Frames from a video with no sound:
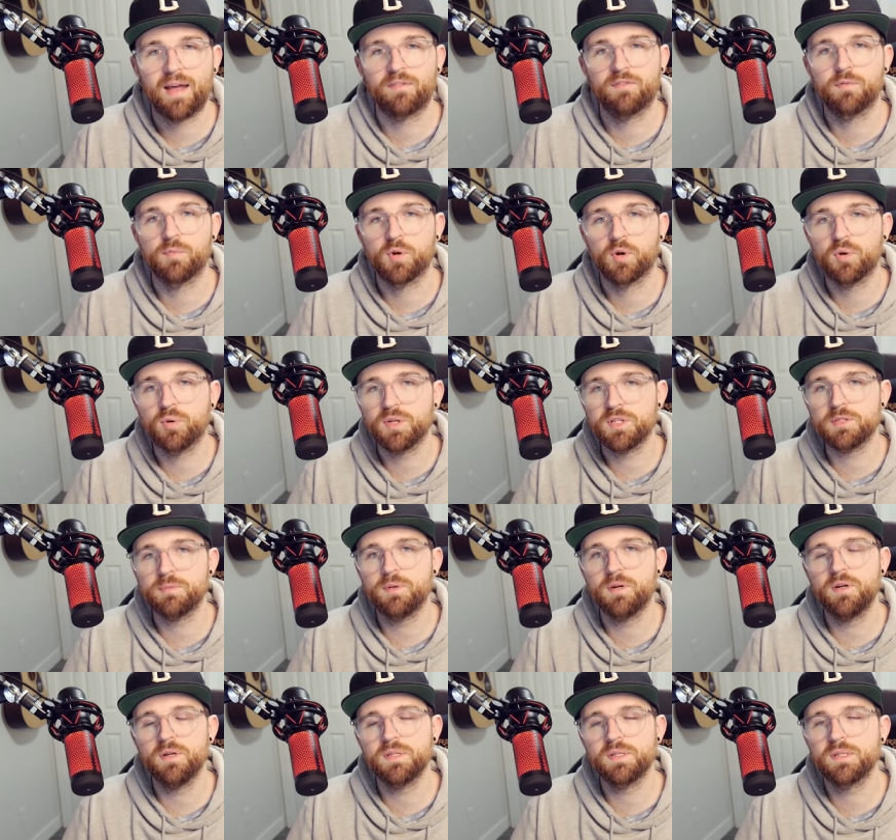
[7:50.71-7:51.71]
from your own
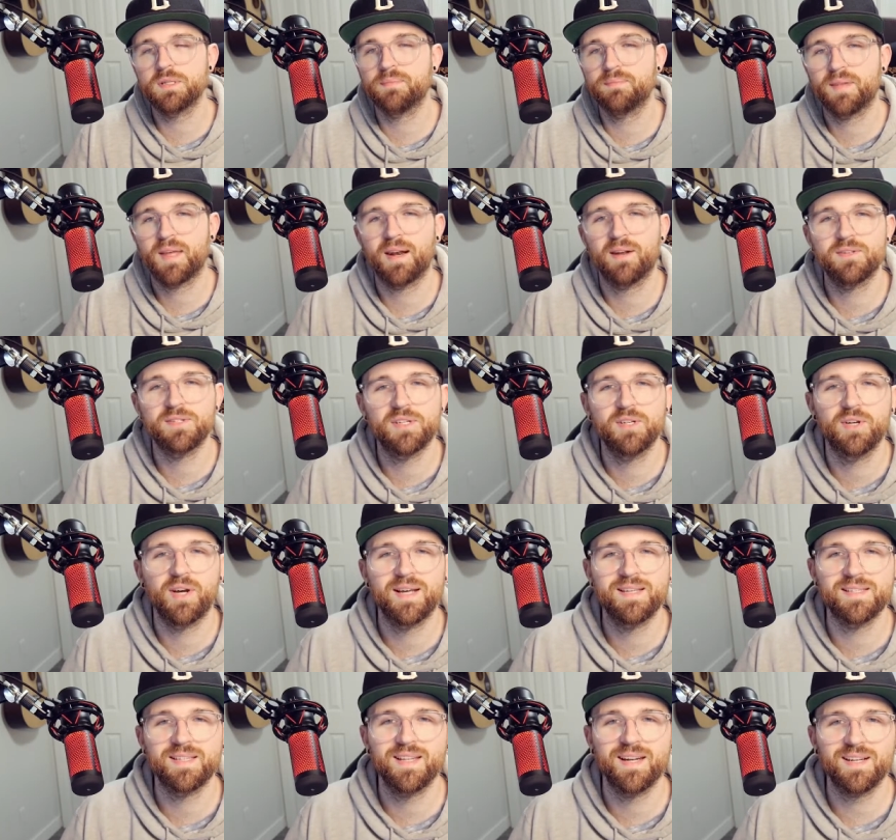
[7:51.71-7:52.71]
experience. And I'll see you
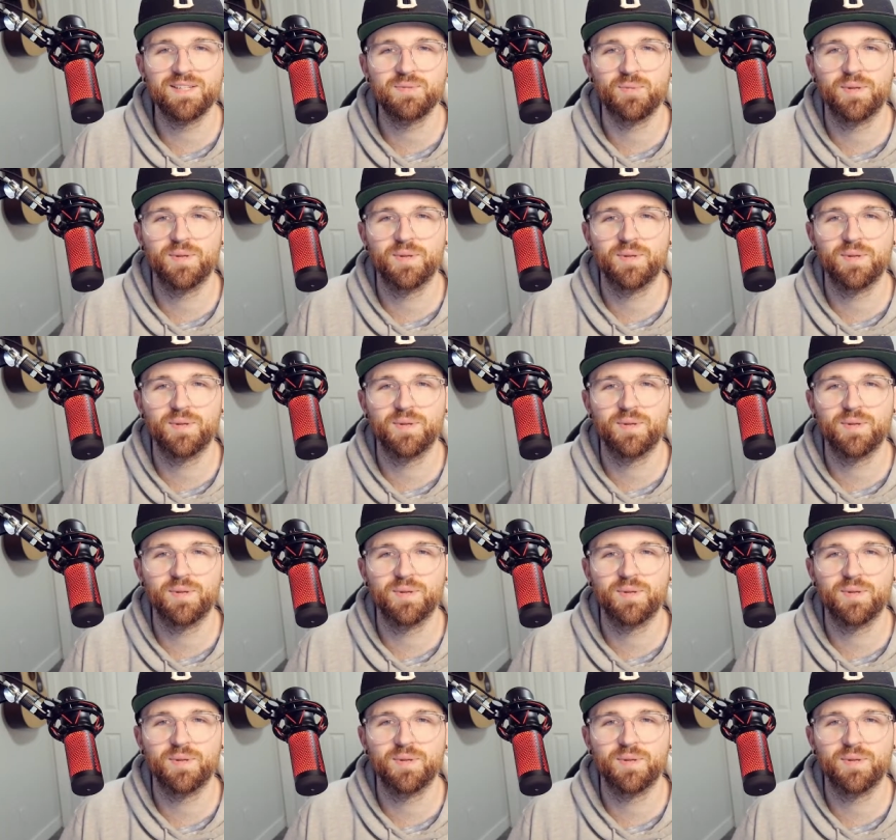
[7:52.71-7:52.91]
guys in the next